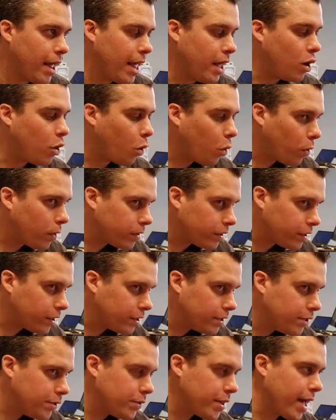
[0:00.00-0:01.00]
In order to
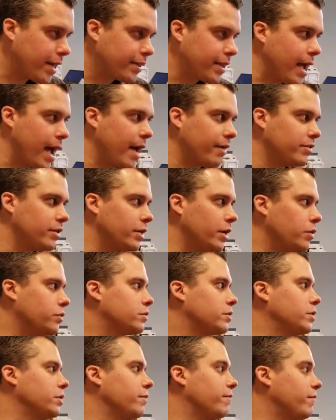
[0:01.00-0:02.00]
do that, they have to go
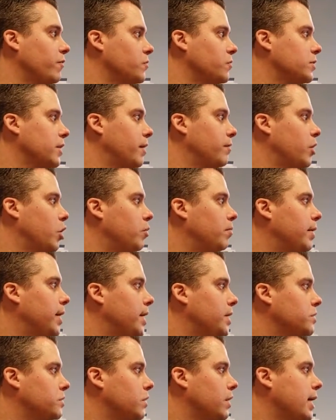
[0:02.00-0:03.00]
to the first-time
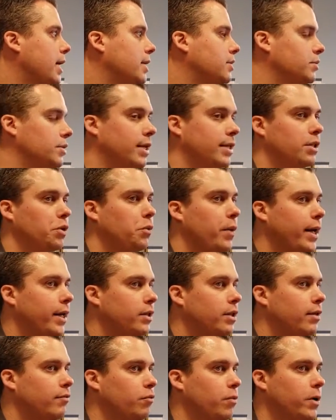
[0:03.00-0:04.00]
homebuyers class, not the white
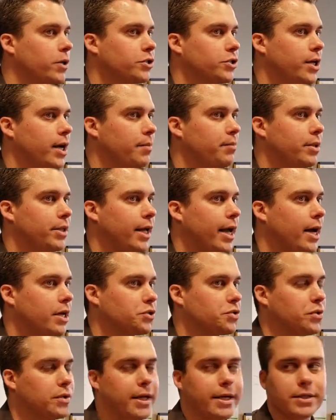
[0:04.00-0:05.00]
glove workshop, but the
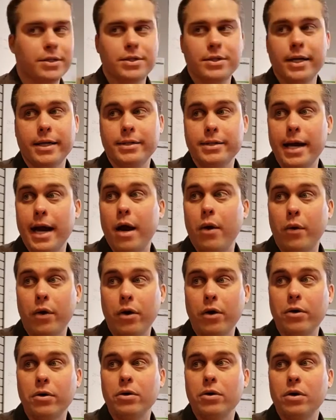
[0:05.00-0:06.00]
actual like
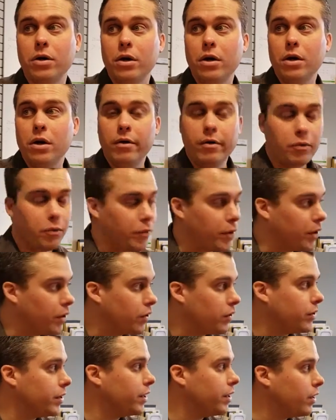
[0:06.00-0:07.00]
six-hour
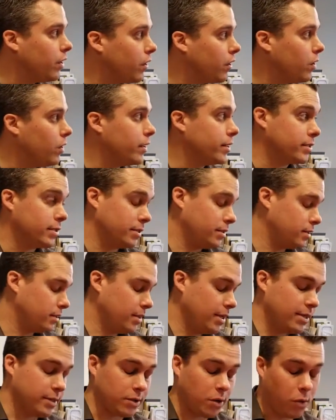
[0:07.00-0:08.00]
real deal. It's
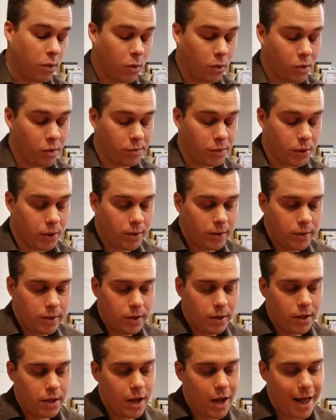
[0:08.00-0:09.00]
it's horrible.
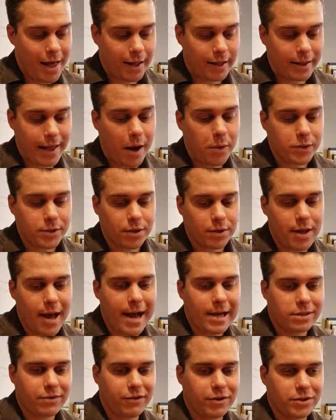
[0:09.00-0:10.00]
I, that was the
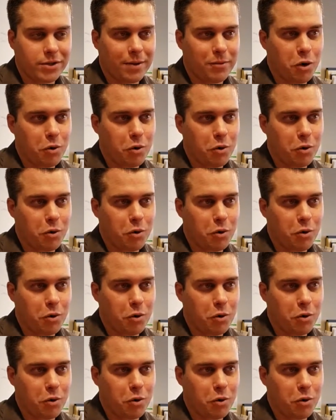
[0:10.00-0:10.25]
last first-time